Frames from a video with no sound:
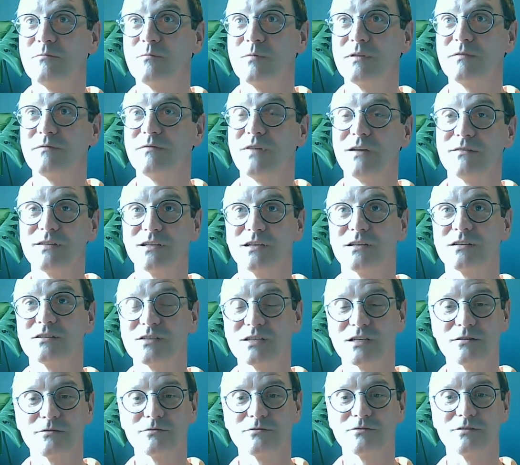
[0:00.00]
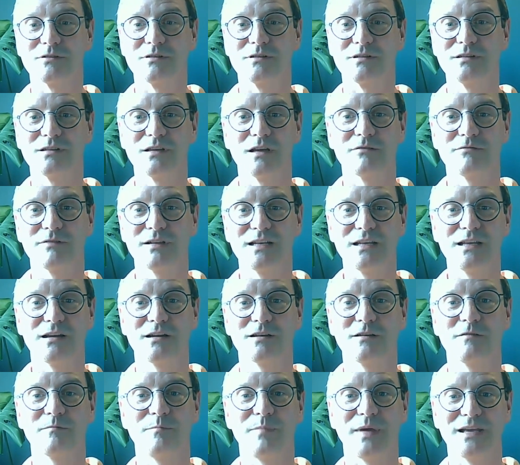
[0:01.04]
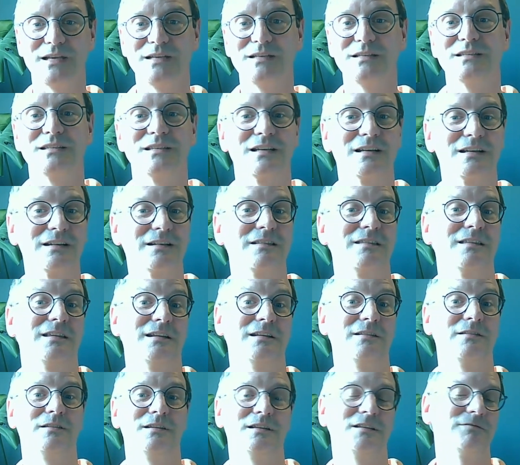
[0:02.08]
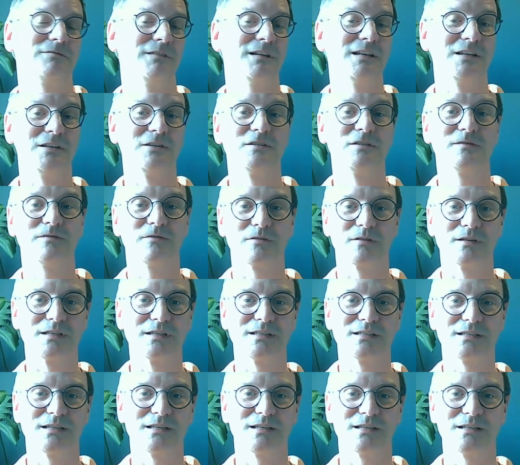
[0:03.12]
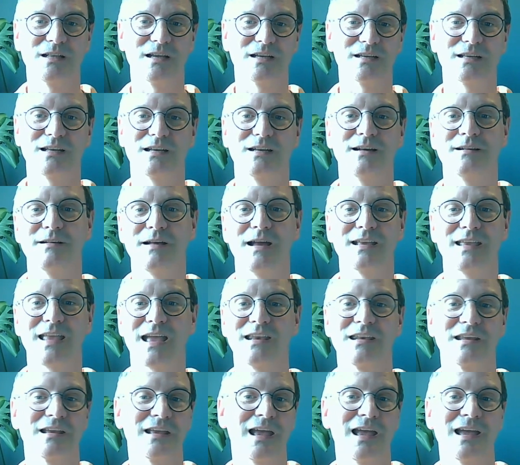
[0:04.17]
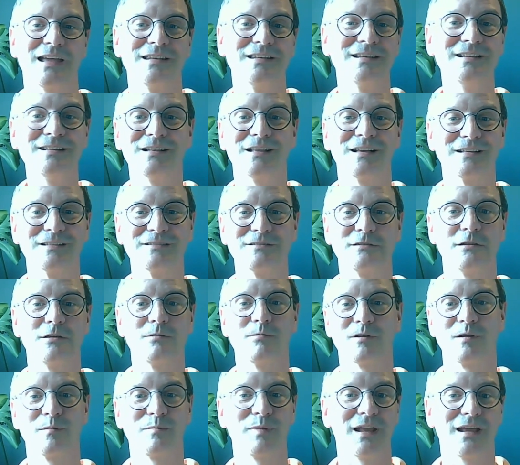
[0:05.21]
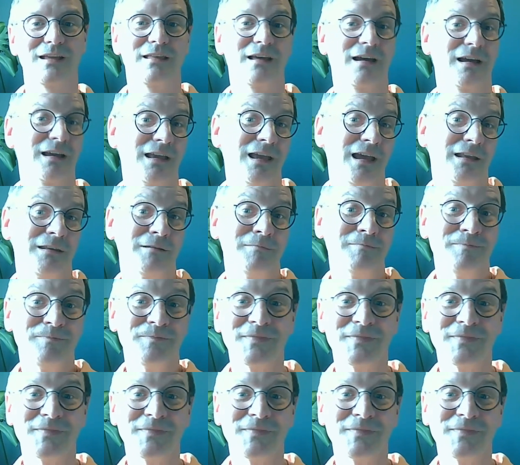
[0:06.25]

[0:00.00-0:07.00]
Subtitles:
with very young children, a really kind of basic thing that is really useful is again, like, do you want to play that again?